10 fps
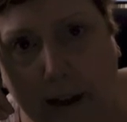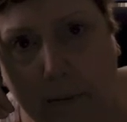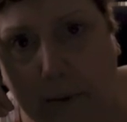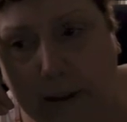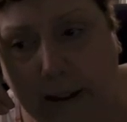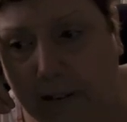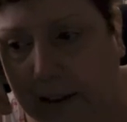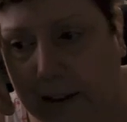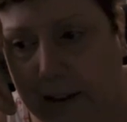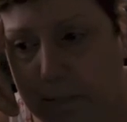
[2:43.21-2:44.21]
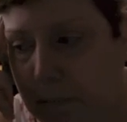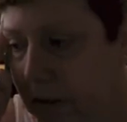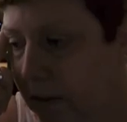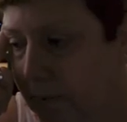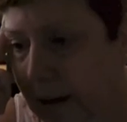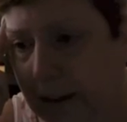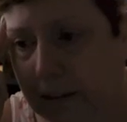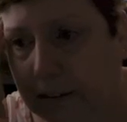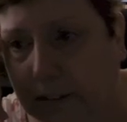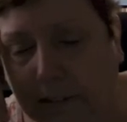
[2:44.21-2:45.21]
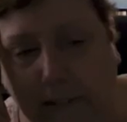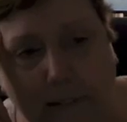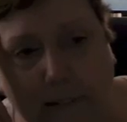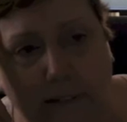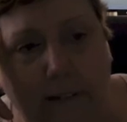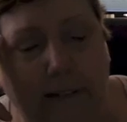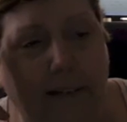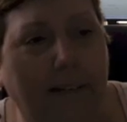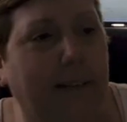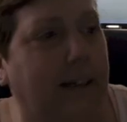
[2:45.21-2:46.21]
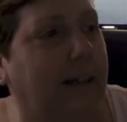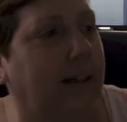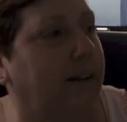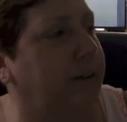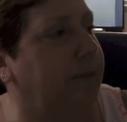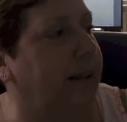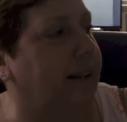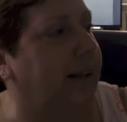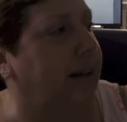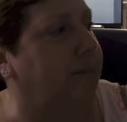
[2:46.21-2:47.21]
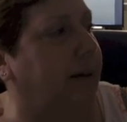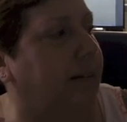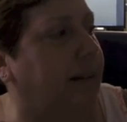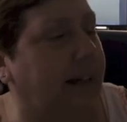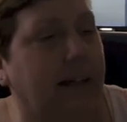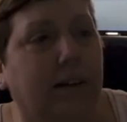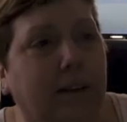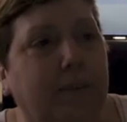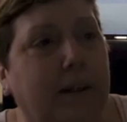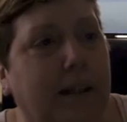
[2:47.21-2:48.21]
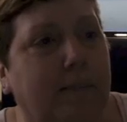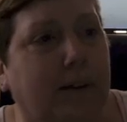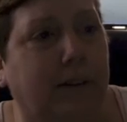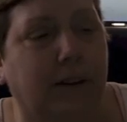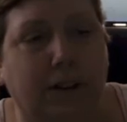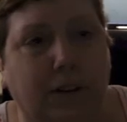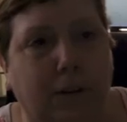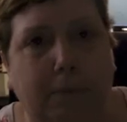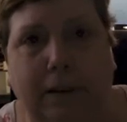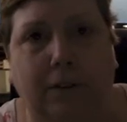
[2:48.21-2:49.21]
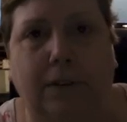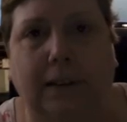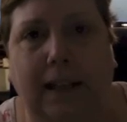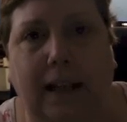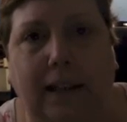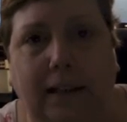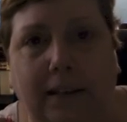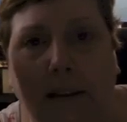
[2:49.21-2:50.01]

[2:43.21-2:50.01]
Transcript: That went down like a lead balloon, mate, because he doesn't include me in the email. He includes me in the email to the school, but it's already sent.